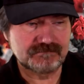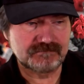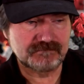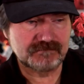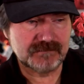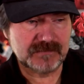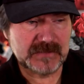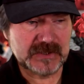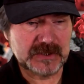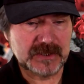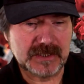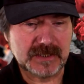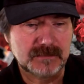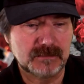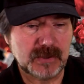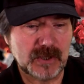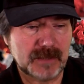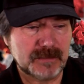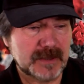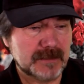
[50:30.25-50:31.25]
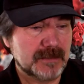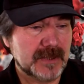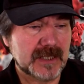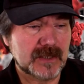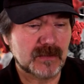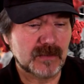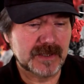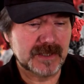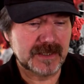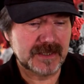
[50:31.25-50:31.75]
you can probably pick one
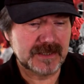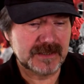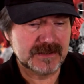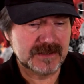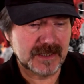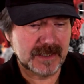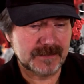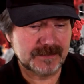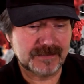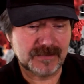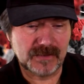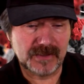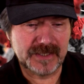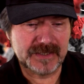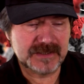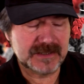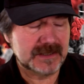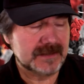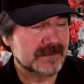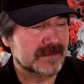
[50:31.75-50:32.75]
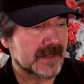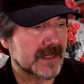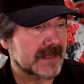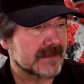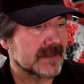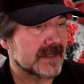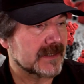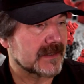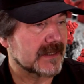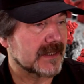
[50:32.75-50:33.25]
of these up for less than five
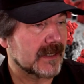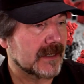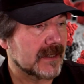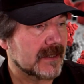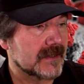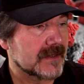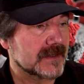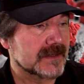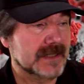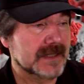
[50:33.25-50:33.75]
hundred dollars,